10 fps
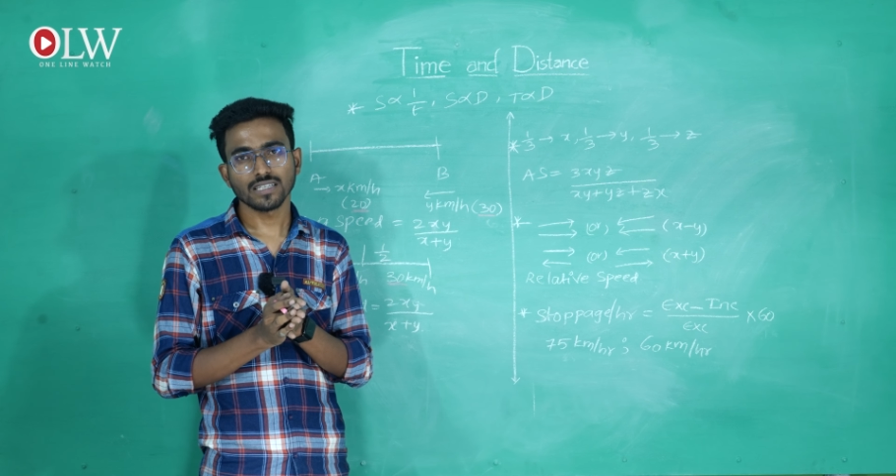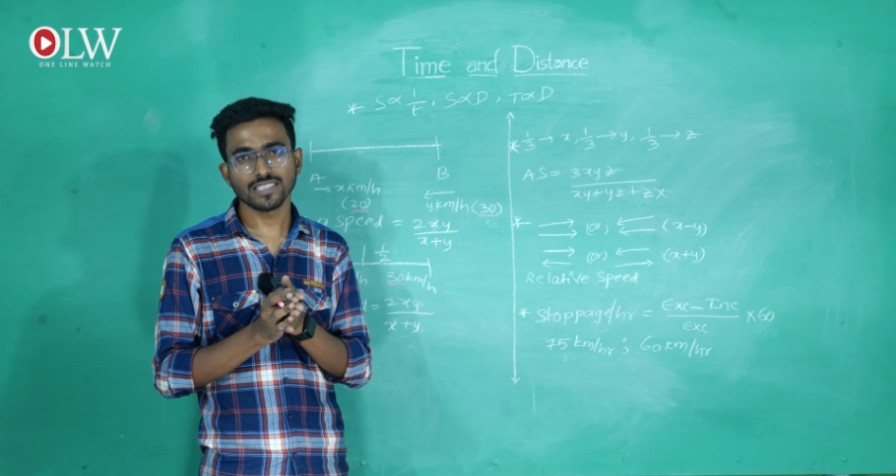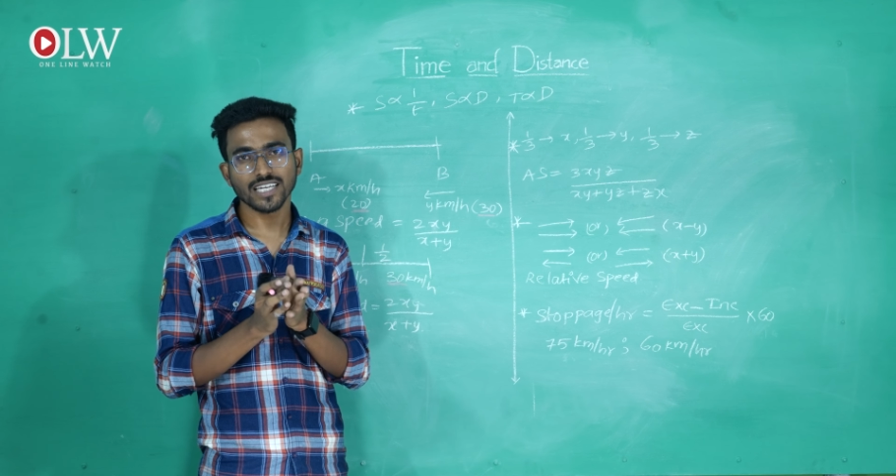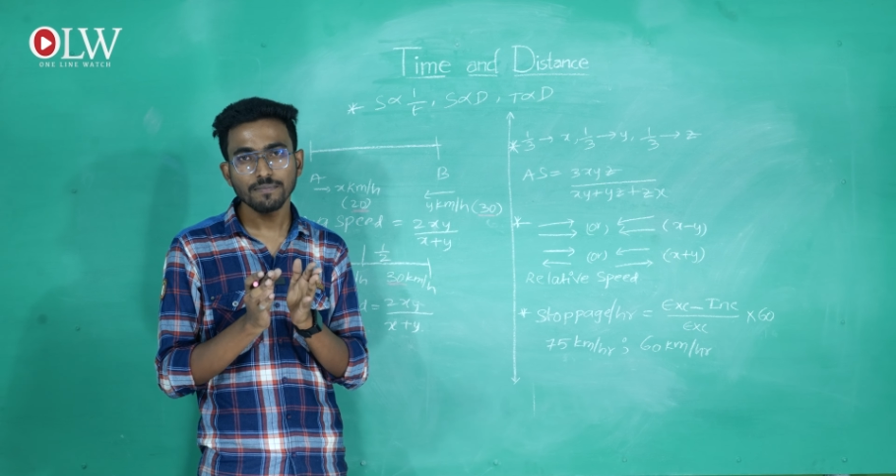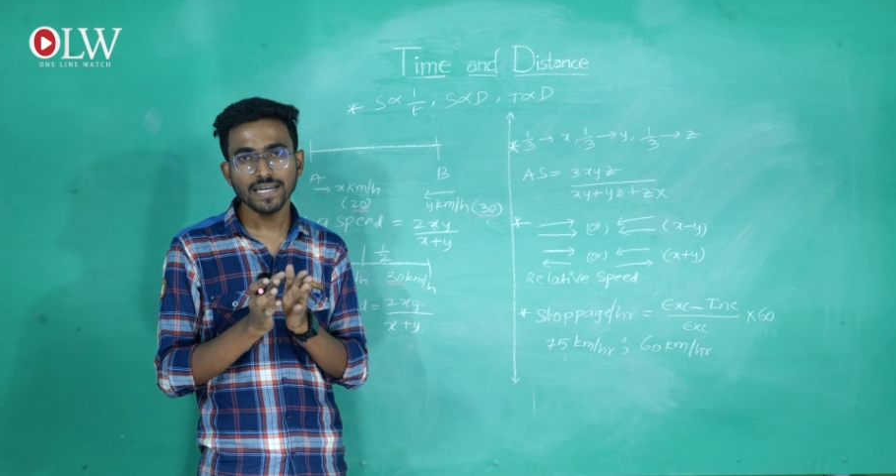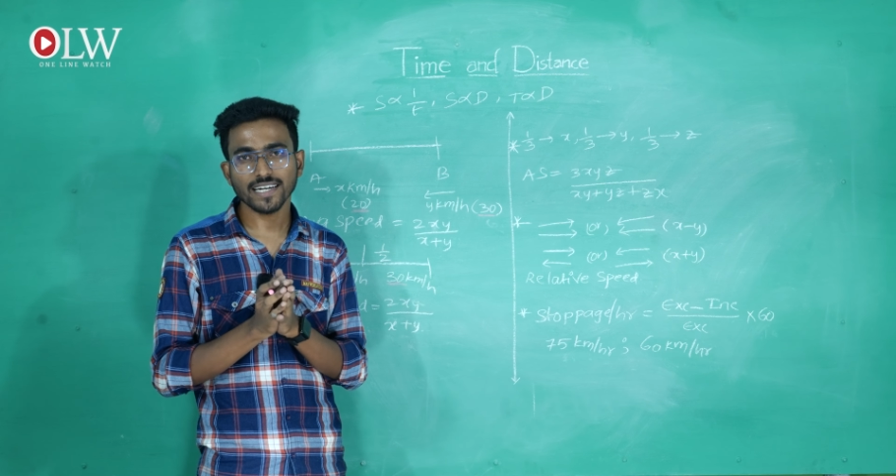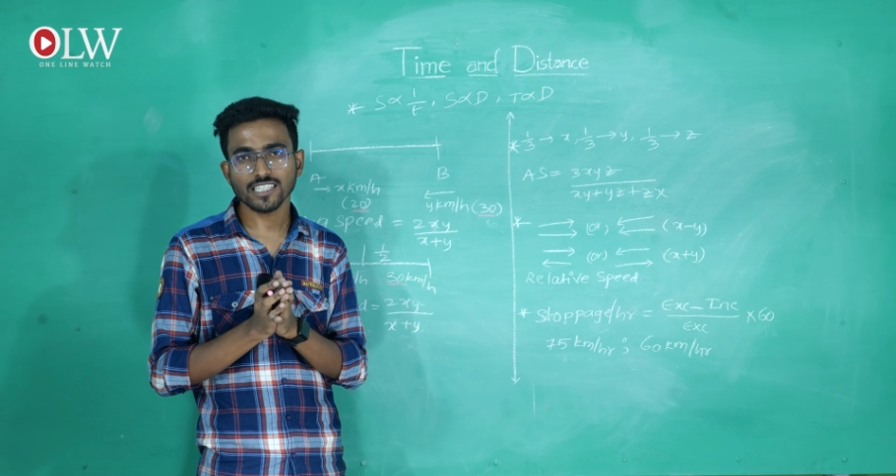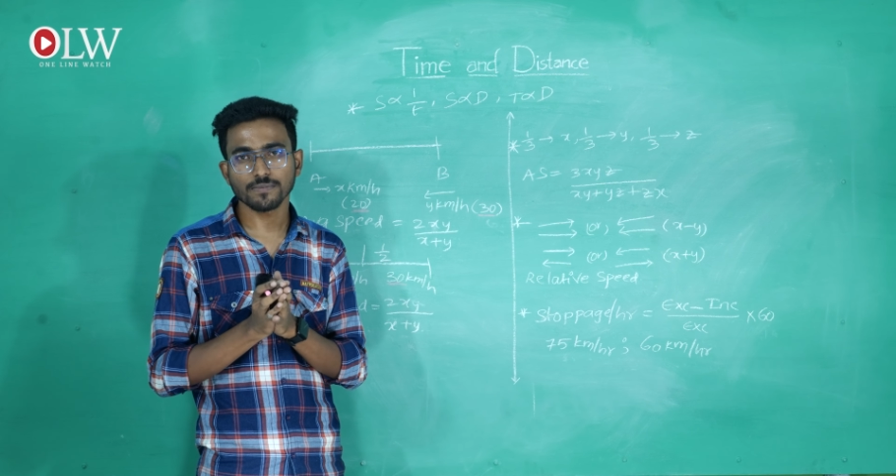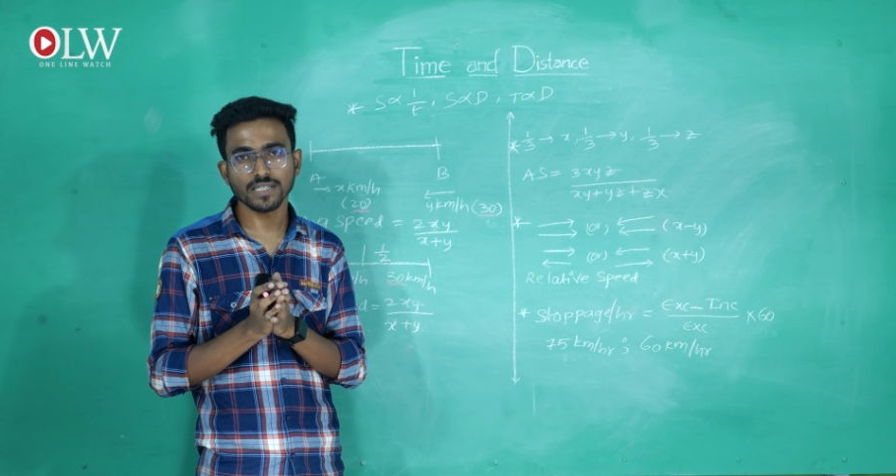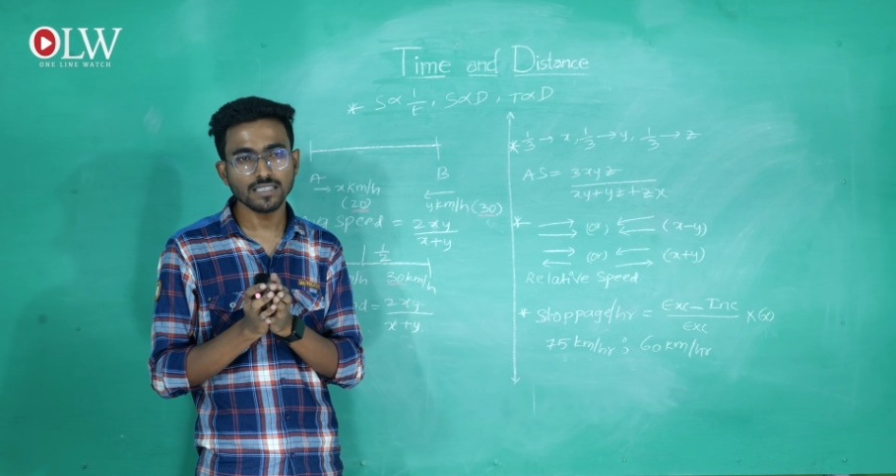Same
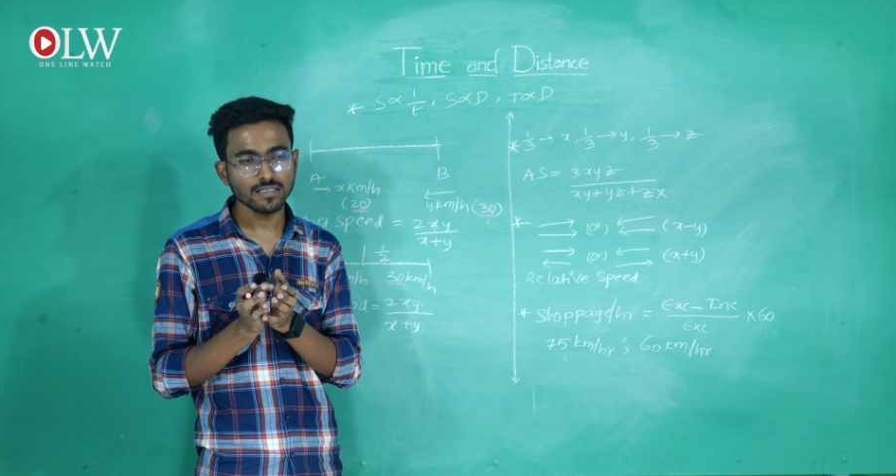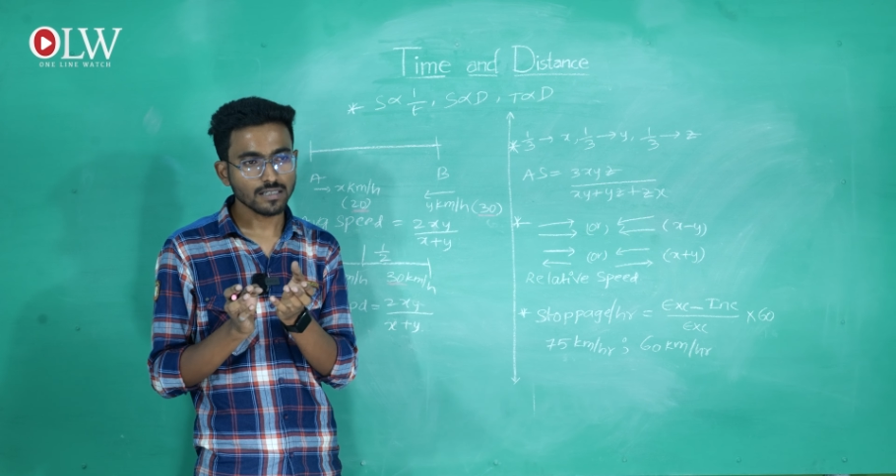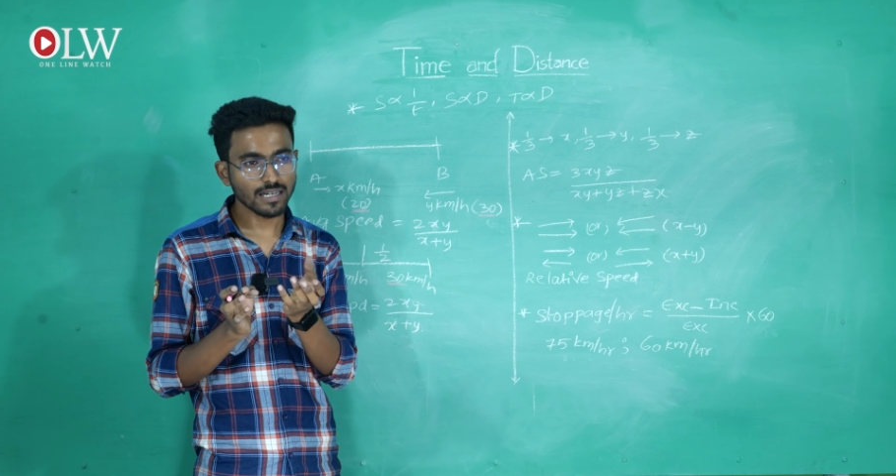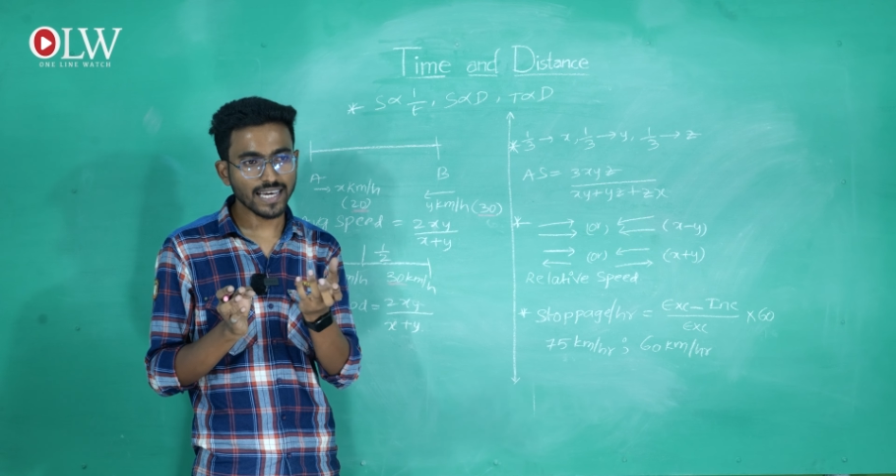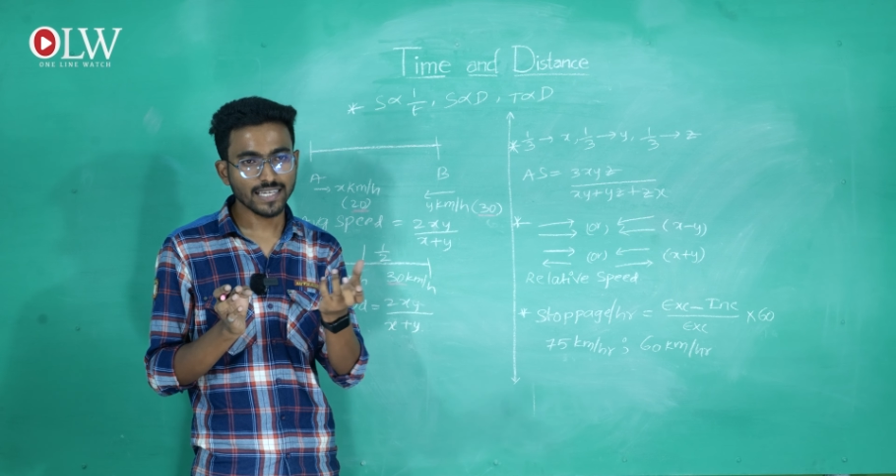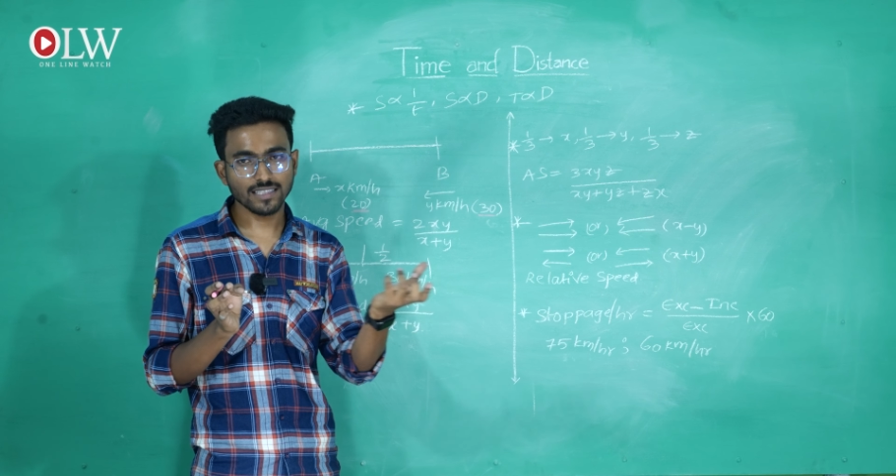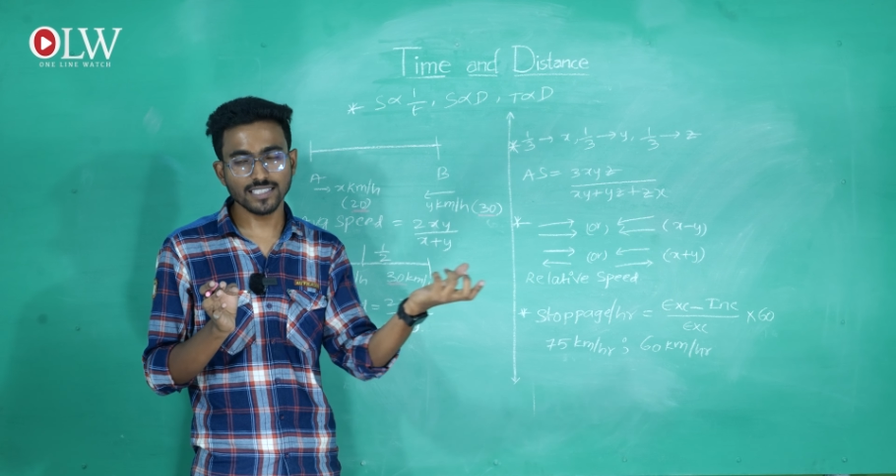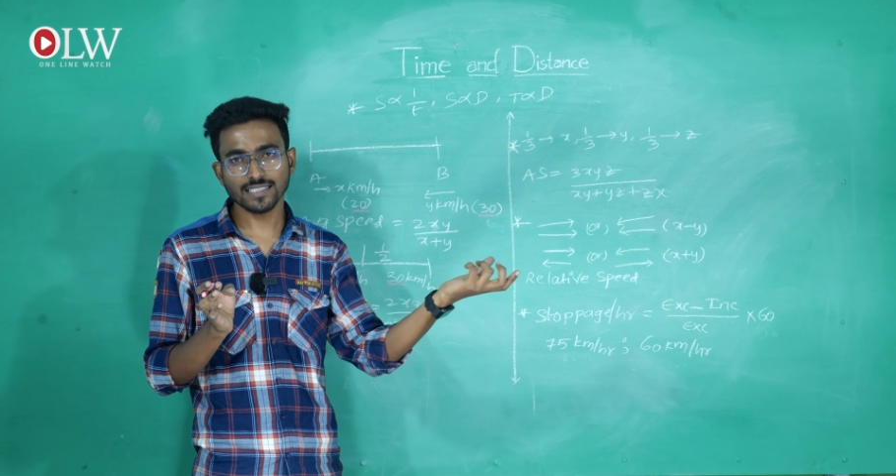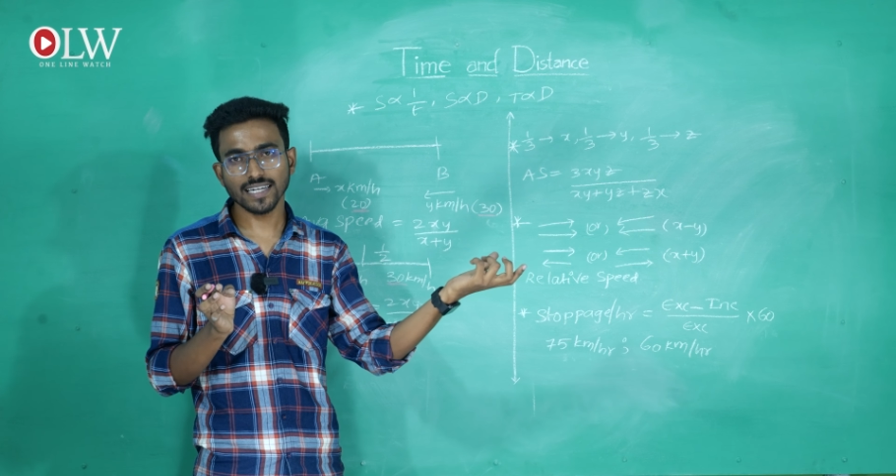direction means like this